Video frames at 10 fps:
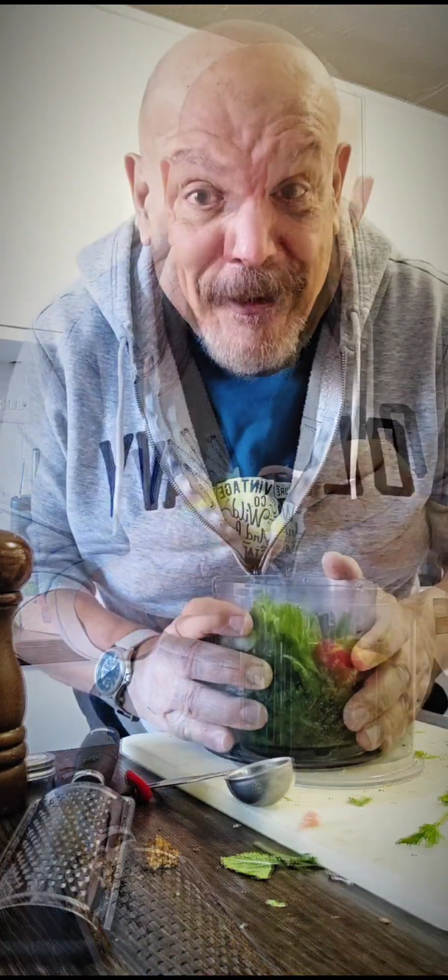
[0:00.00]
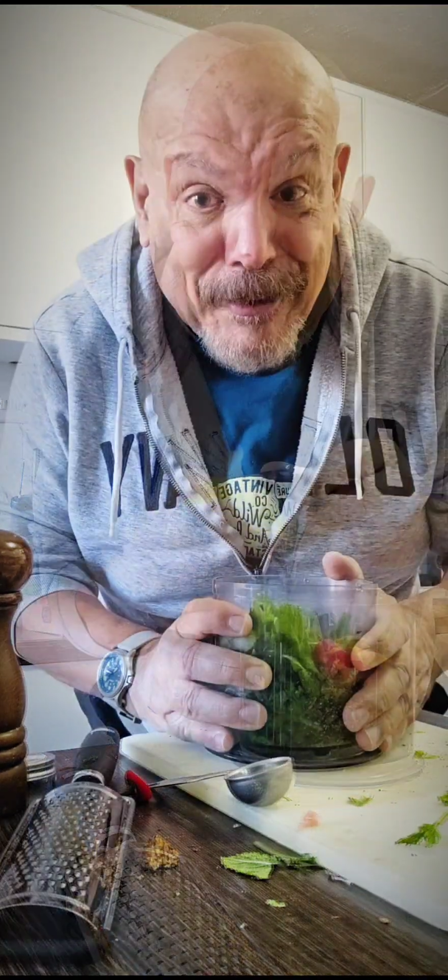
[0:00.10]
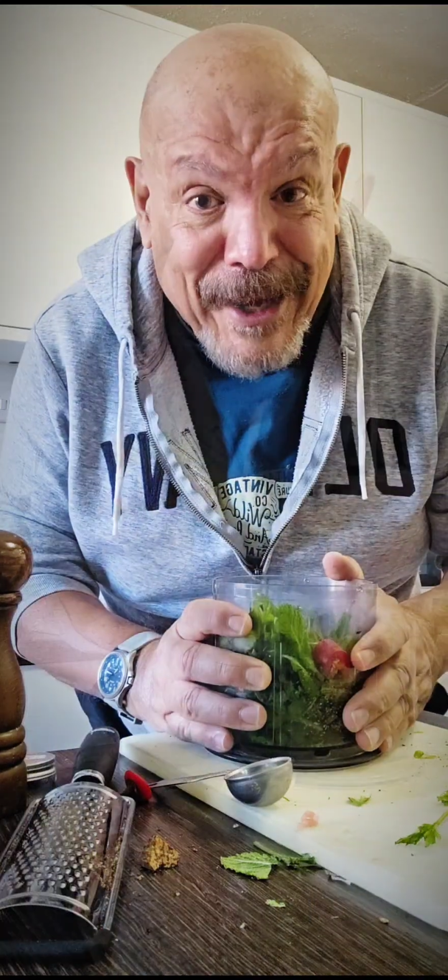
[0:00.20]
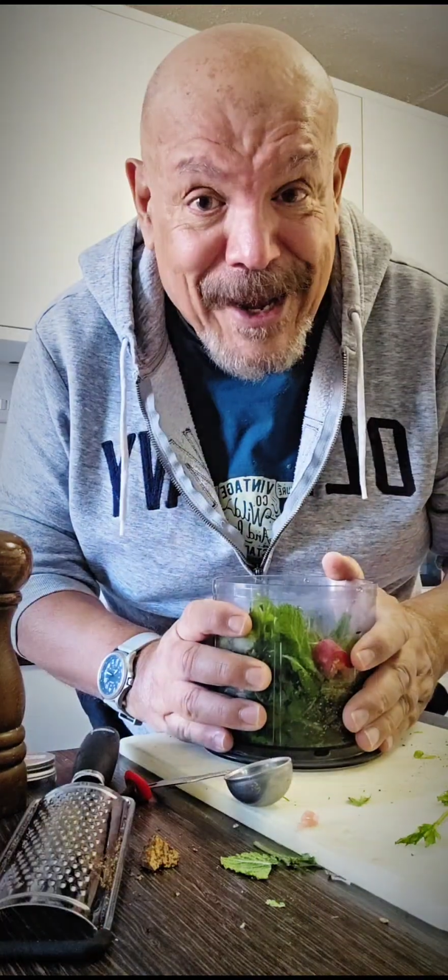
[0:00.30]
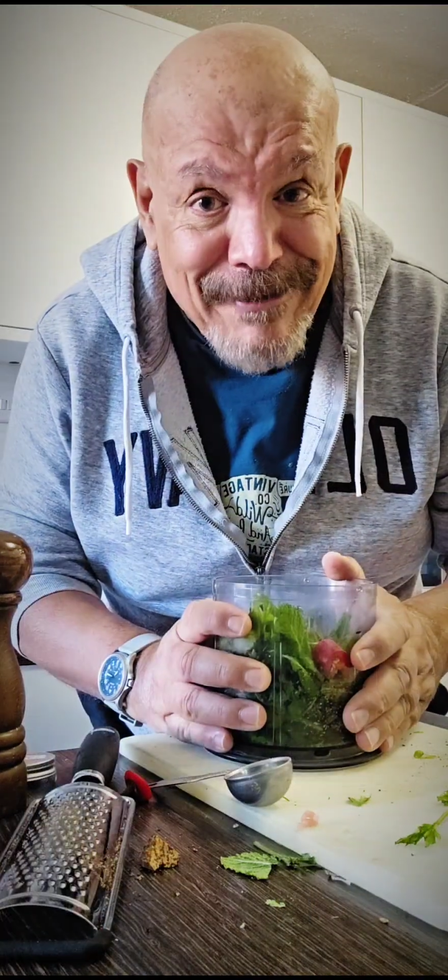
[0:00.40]

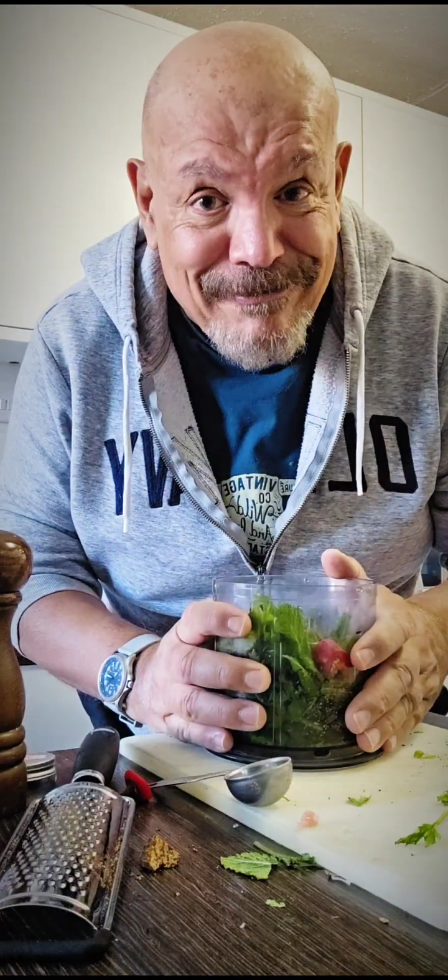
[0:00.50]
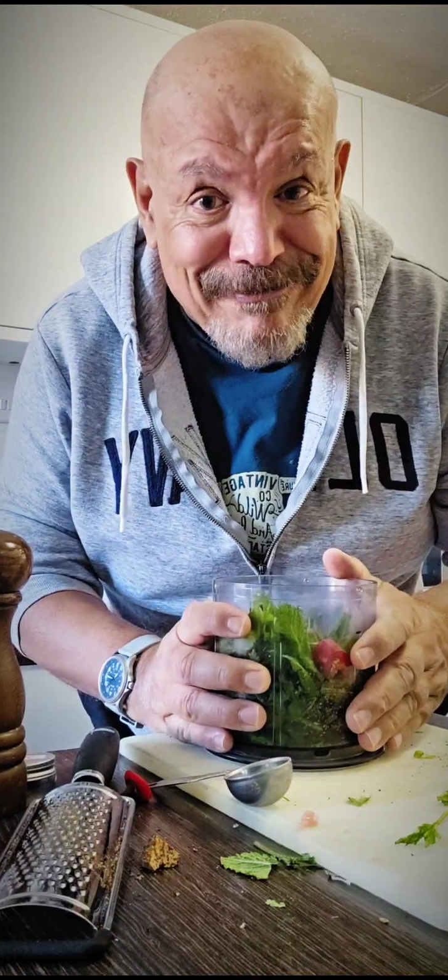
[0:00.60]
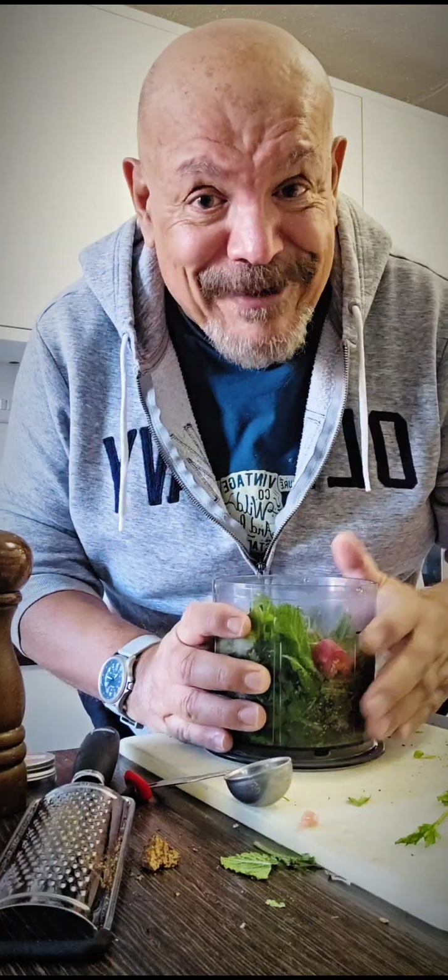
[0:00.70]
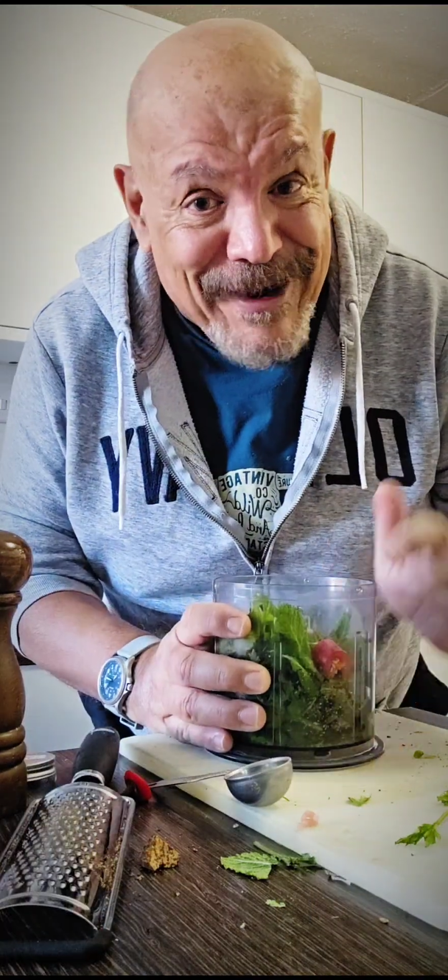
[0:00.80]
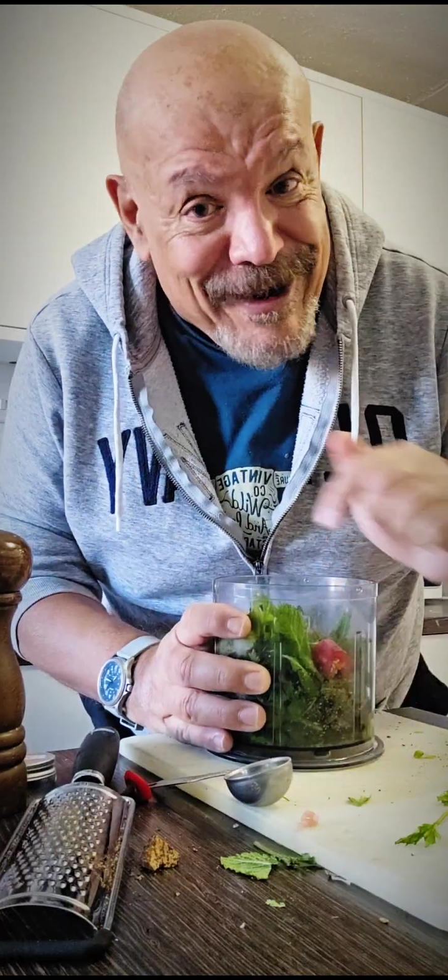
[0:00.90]
Okay,
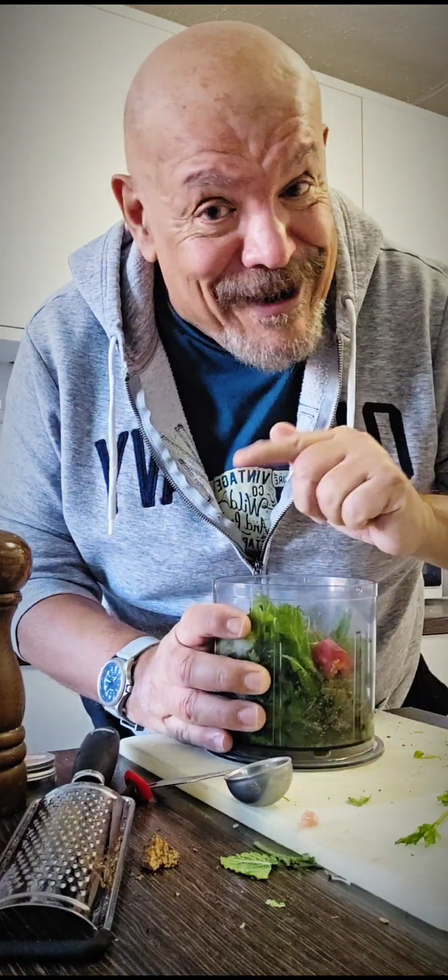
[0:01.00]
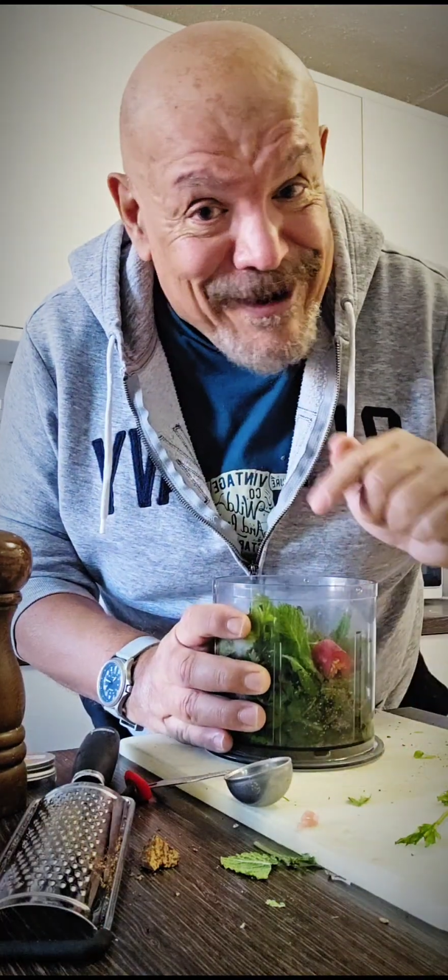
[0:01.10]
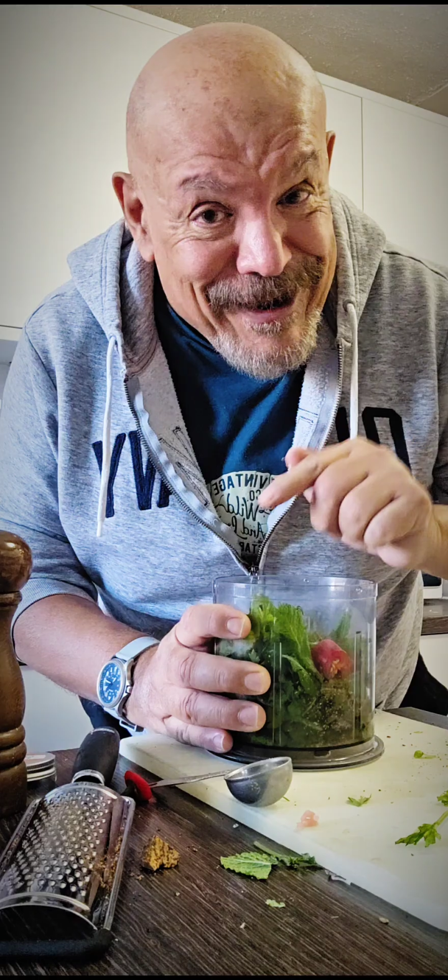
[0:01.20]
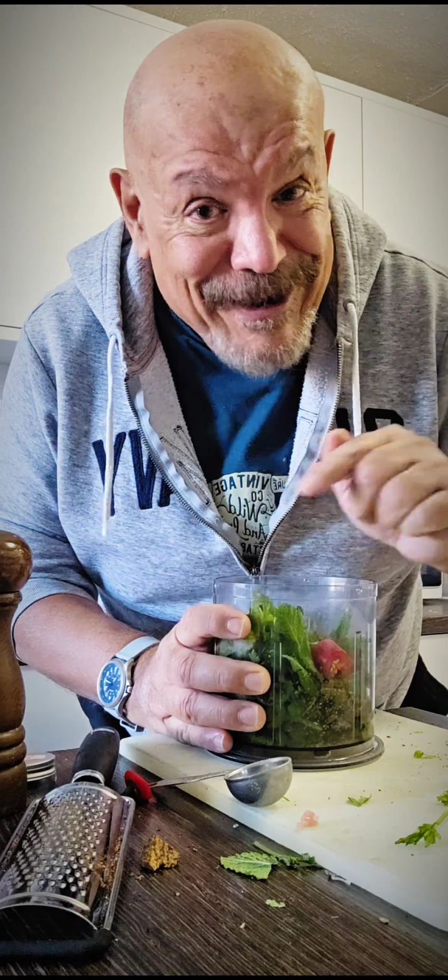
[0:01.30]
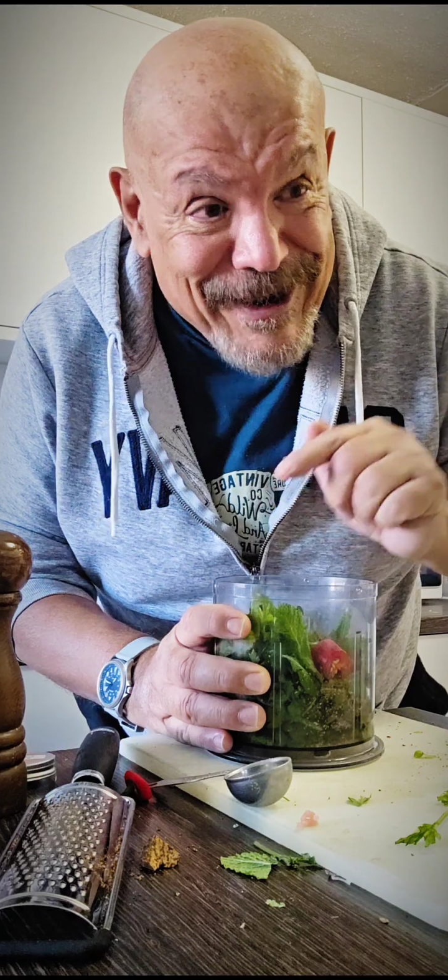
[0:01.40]

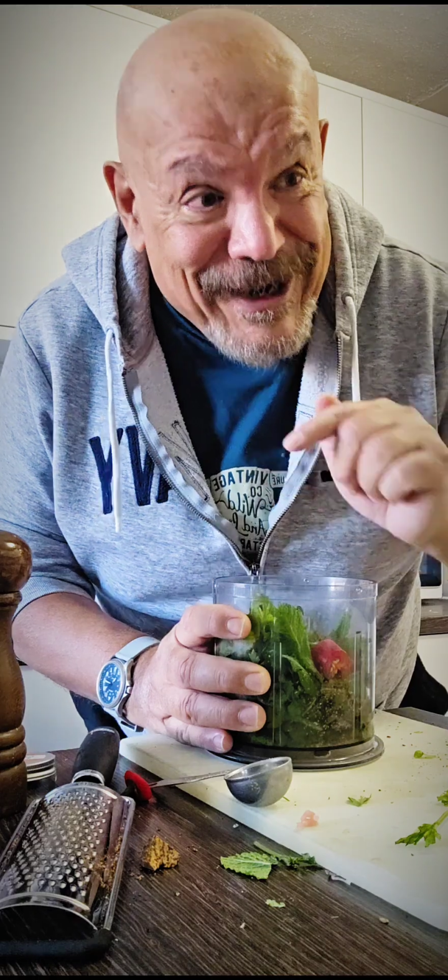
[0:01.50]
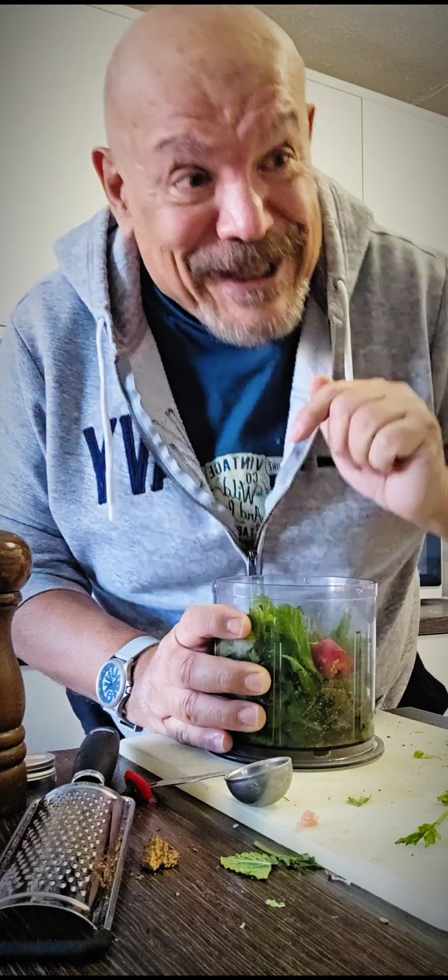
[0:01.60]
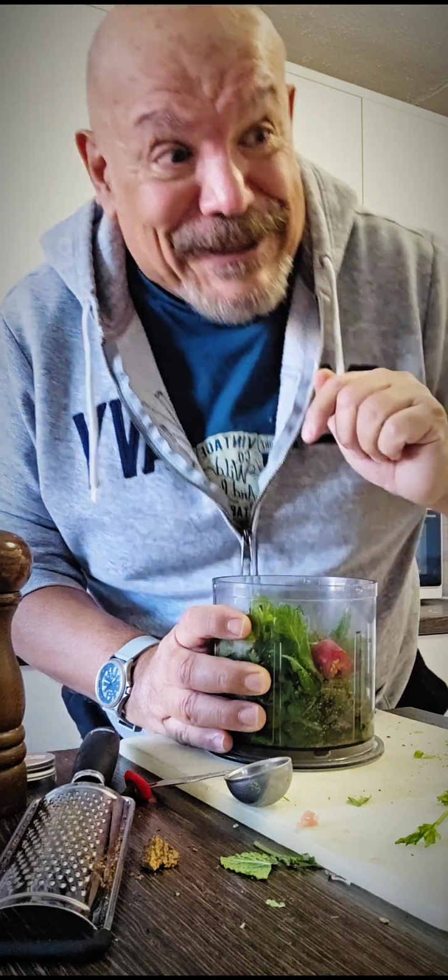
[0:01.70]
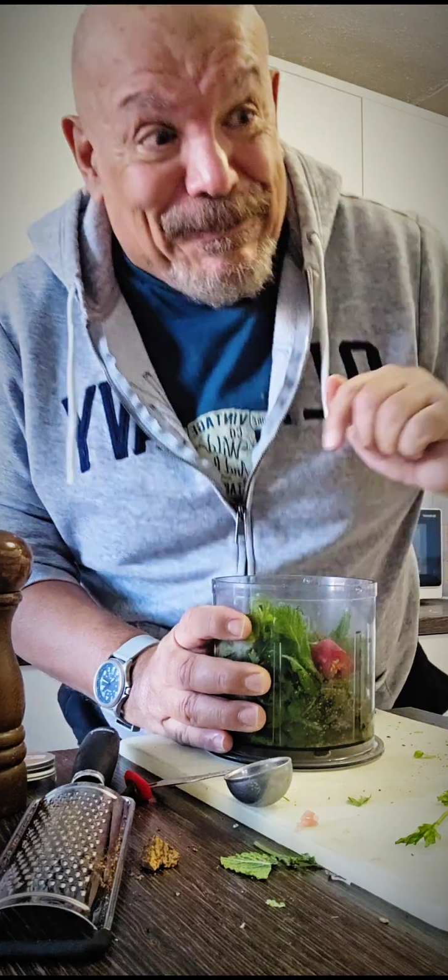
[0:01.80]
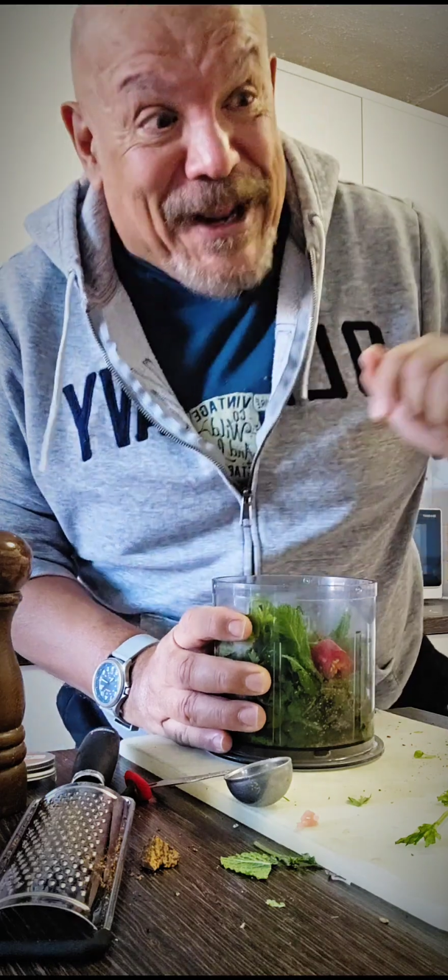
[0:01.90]

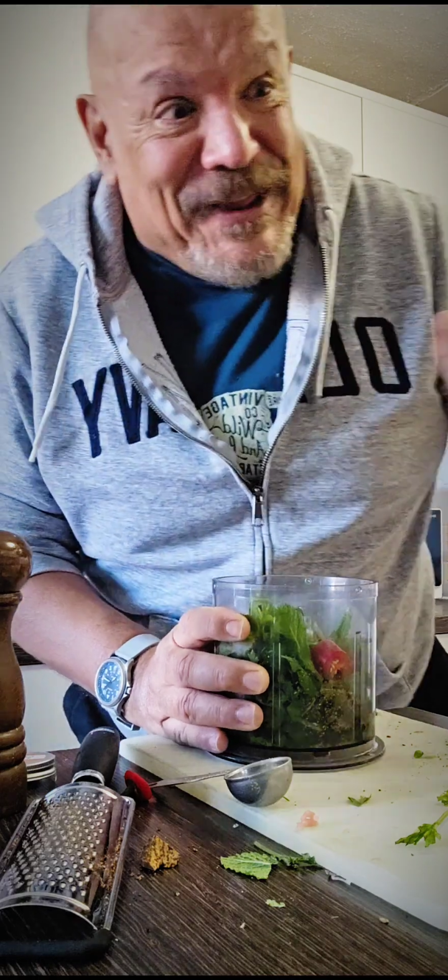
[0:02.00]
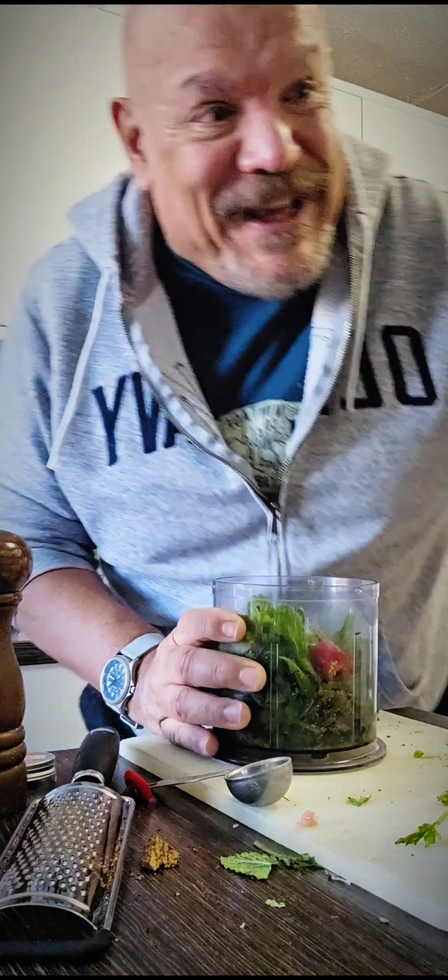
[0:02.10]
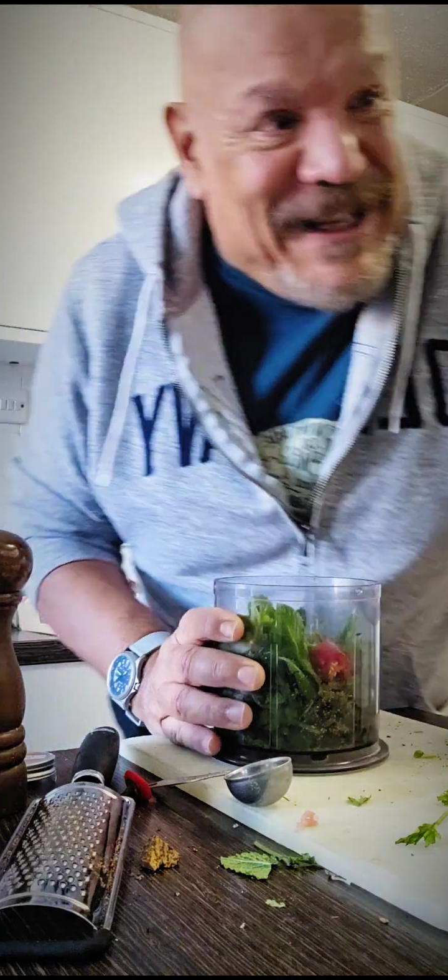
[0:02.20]
let's blend